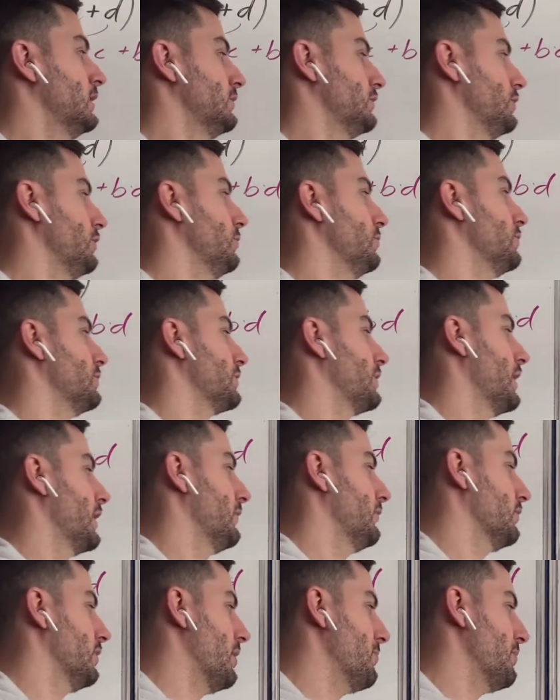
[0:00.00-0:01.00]
So you would just kind
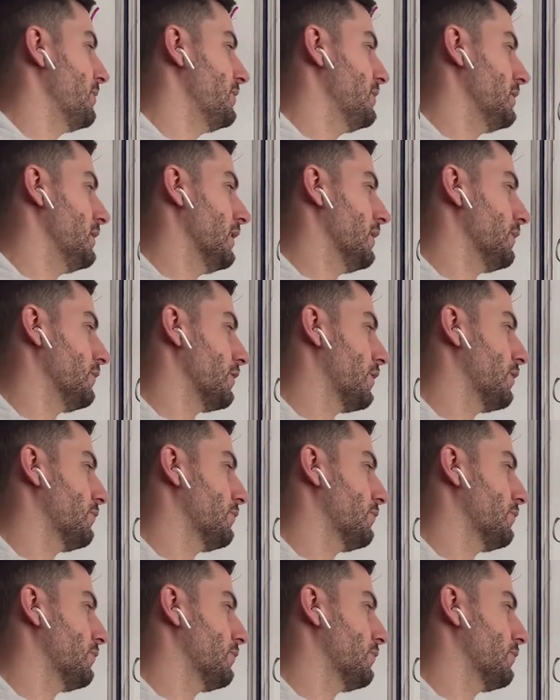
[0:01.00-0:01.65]
of lump it together,